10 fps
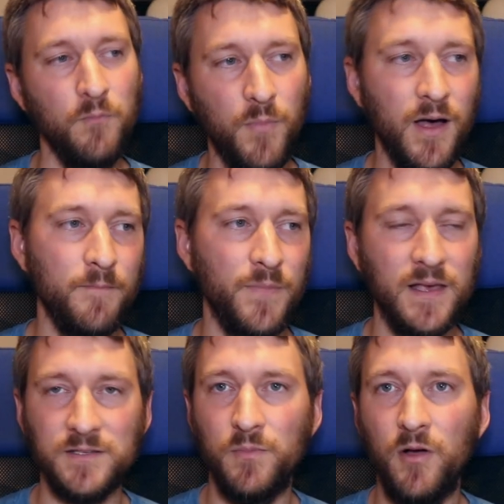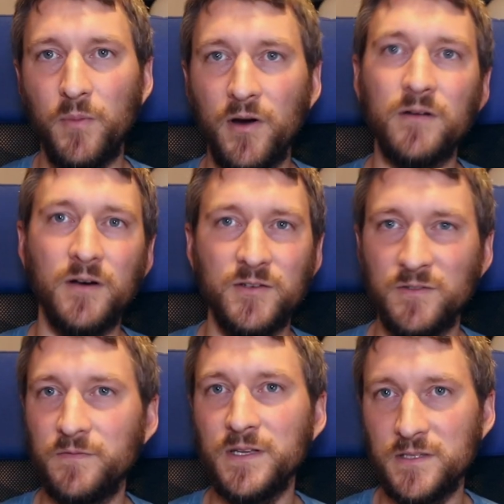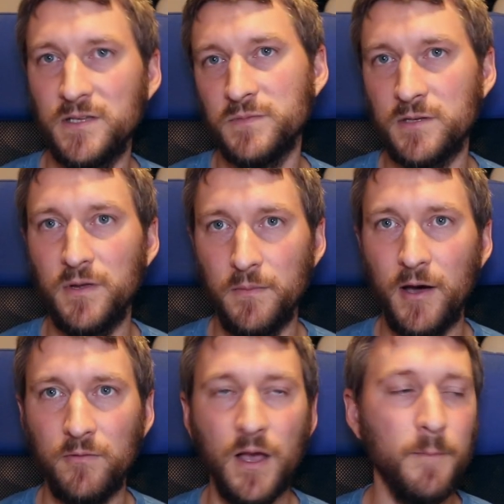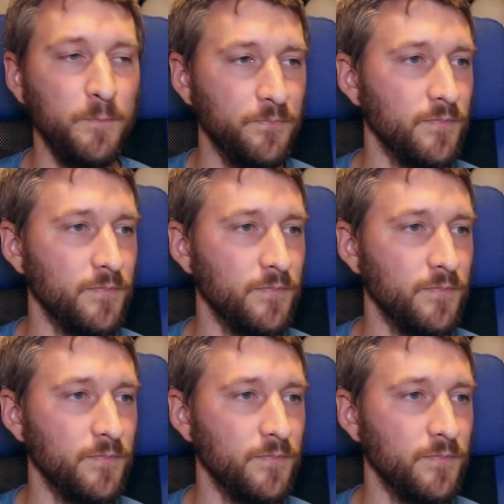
But as a ballpark, 100 feet seems to be about right.